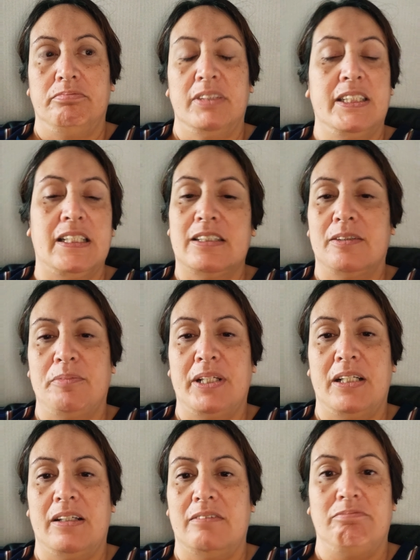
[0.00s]
it doesn't
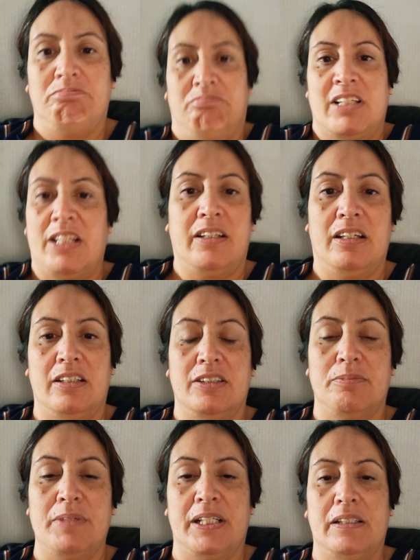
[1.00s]
matter. Nothing
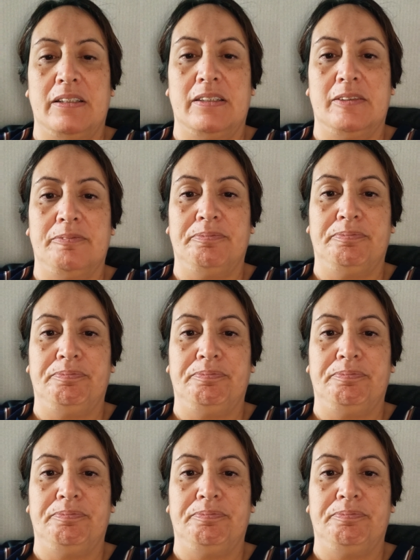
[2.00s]
else matters.